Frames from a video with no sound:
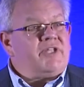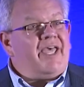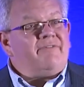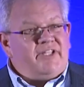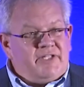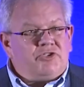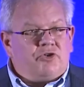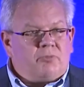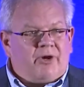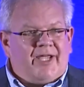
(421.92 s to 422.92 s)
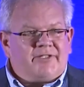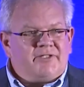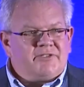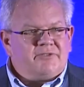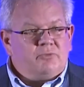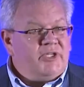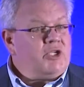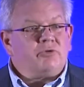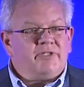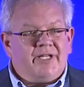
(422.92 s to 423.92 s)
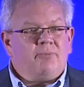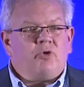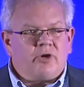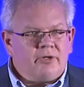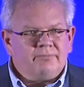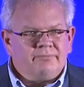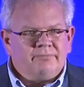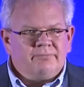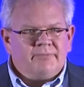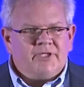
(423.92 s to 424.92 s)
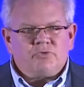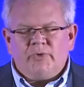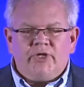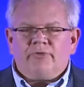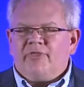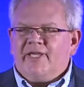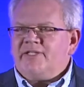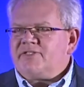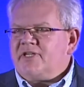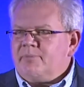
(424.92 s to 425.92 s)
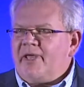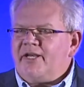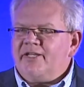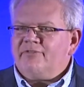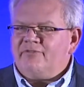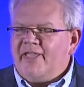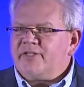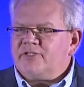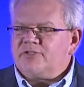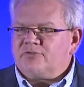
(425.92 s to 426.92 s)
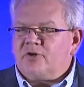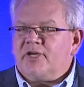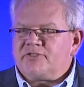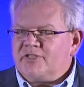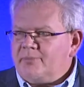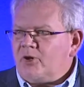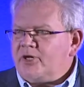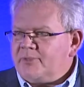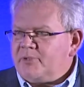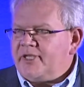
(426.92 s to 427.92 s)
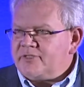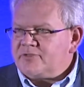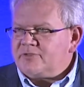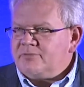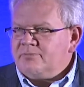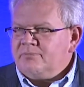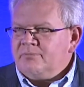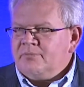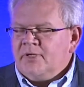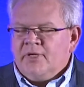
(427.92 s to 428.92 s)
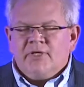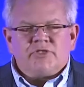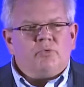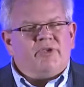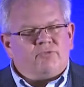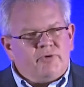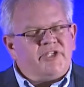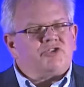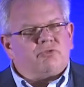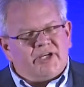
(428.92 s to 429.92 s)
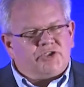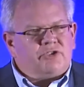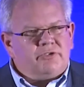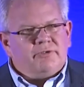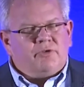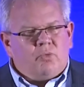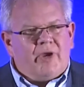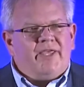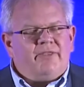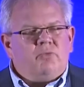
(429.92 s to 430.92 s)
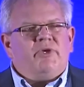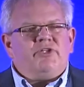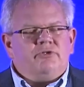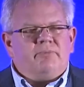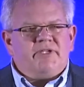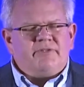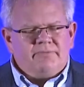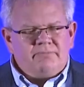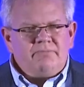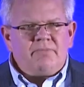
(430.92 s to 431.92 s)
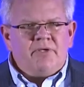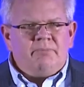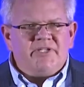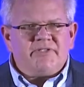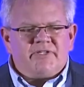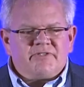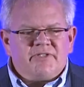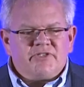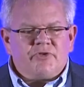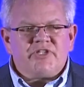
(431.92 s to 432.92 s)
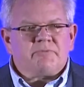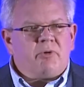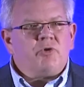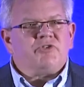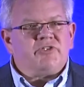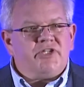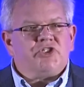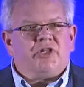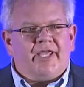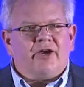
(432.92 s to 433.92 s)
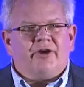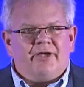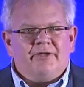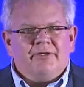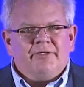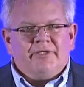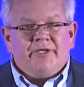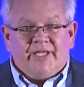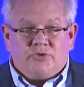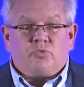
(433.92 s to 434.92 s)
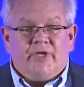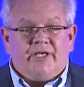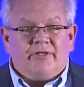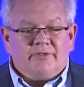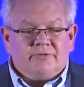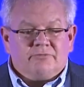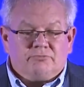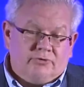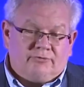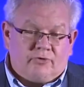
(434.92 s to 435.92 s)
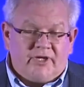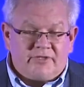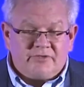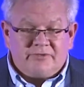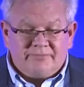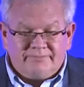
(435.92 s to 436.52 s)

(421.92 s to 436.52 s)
to have a digital practice, we don't anymore, because we don't think it's a competitive advantage for us in the marketplace. So we've restructured the way that we do business. So this post-digital era, it's real for us.